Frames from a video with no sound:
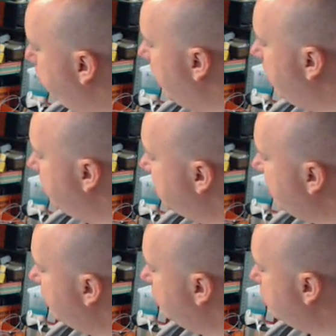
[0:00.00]
blob of
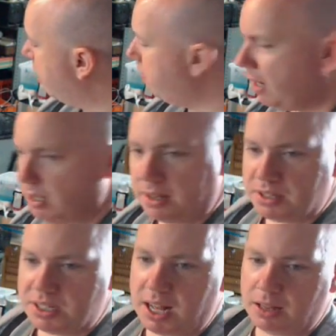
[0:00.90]
solder drop onto the
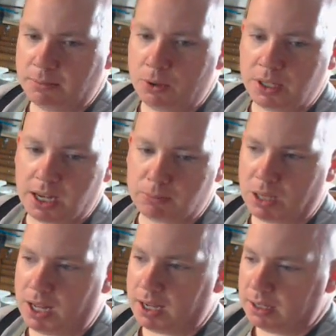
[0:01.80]
sal ammoniac
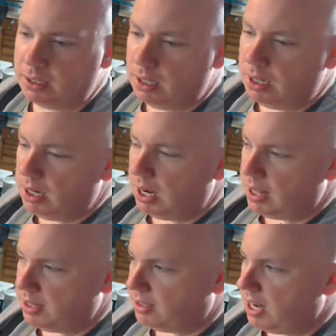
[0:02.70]
block,
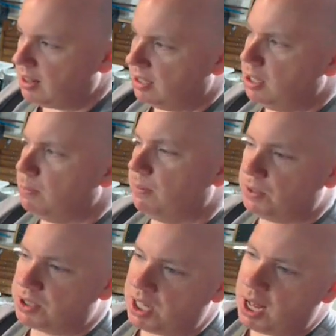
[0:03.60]
and then take the tip of
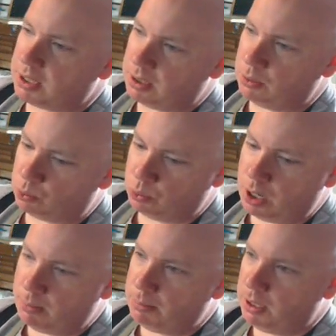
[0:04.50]
your solder and
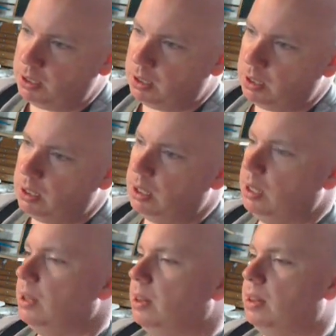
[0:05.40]
rub
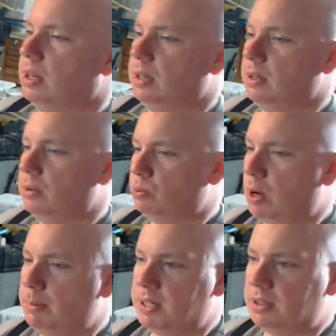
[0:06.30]

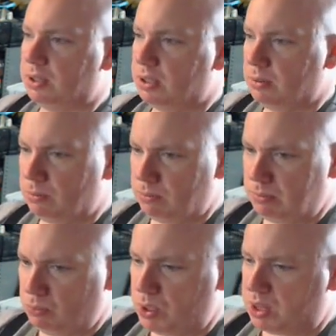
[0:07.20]
it
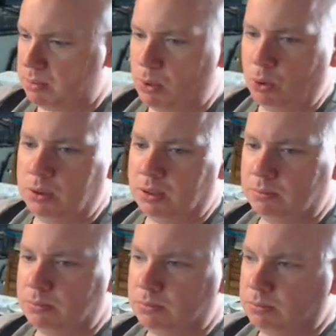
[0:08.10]
with the
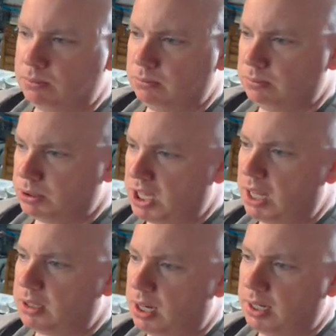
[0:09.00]
molten
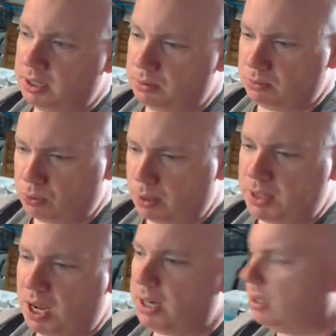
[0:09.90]
solder on it. You rub
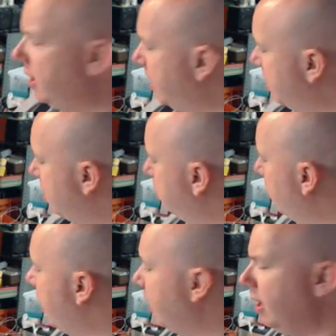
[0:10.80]
the iron against the
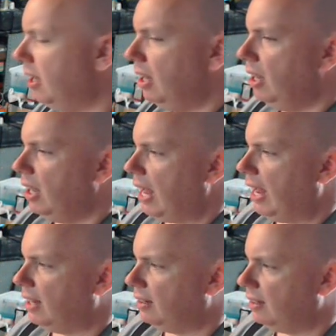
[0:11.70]
block,
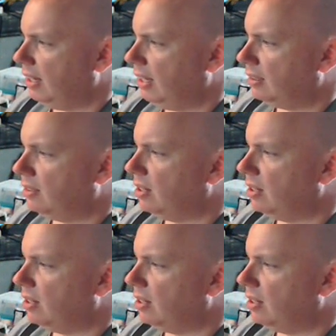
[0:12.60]
and it